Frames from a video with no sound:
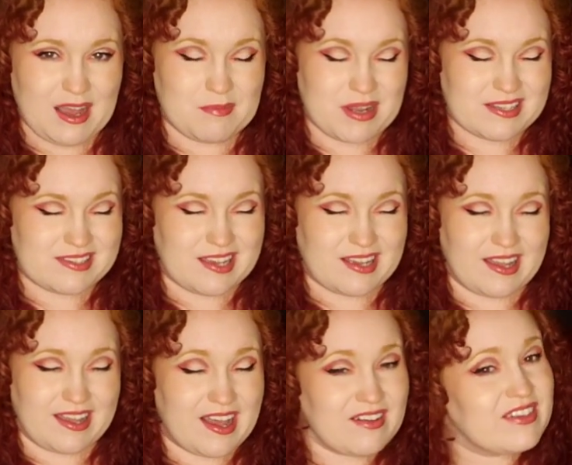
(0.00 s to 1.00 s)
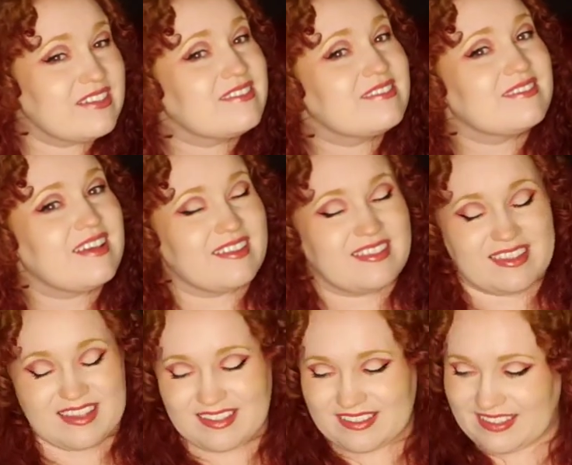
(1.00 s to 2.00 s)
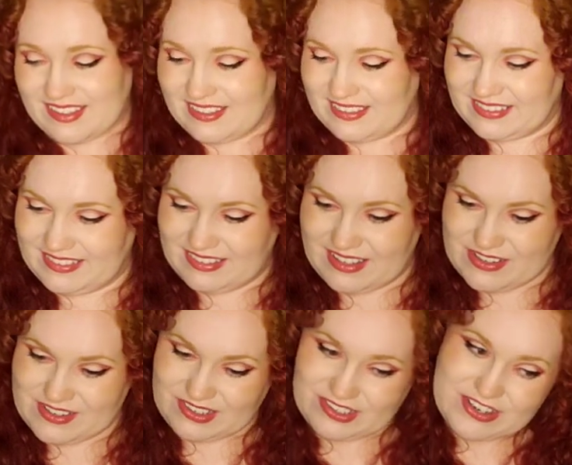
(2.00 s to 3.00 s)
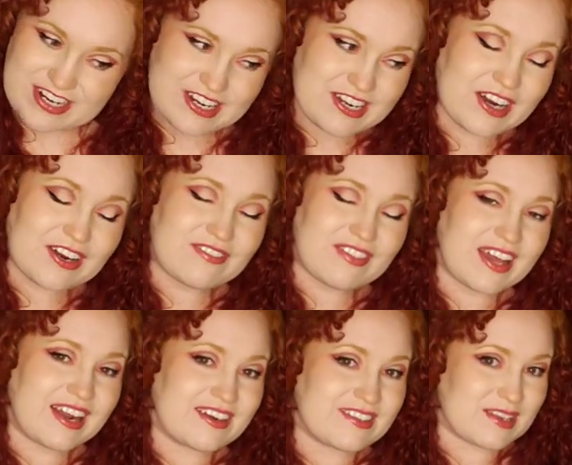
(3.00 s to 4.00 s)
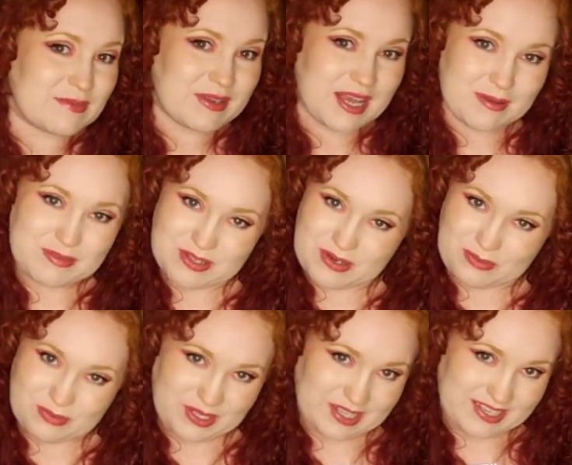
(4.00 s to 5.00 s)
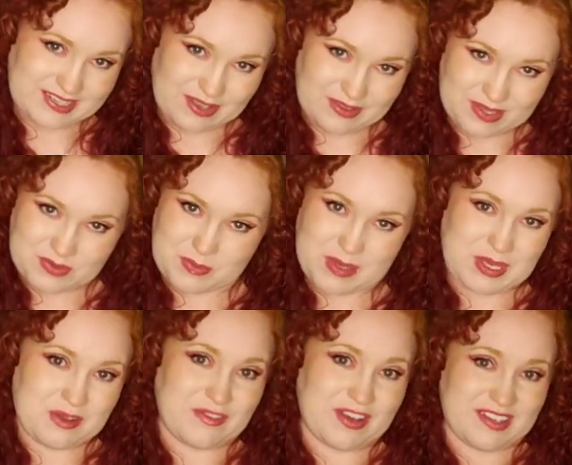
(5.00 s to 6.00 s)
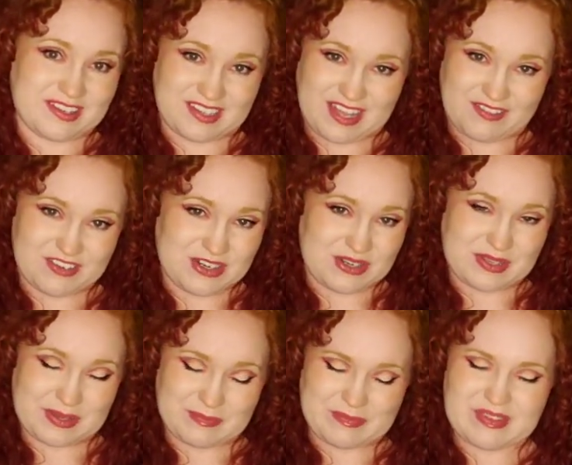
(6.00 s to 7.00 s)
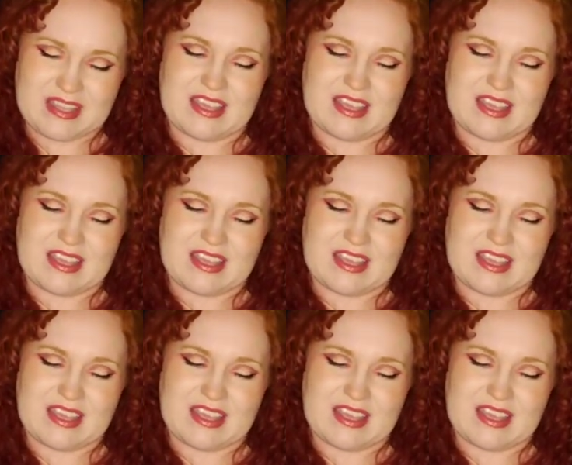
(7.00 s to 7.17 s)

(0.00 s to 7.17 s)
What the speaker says: I'm not saying I haven't. I think that there's a learning curve there. Sometimes you don't realize how things will make you feel until after you do them.